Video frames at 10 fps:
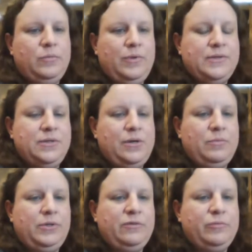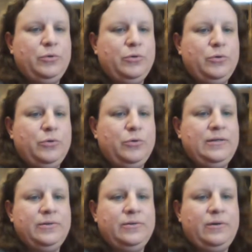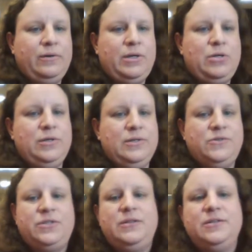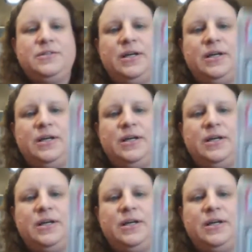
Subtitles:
That's an unbelievable grade. I mean, you can see the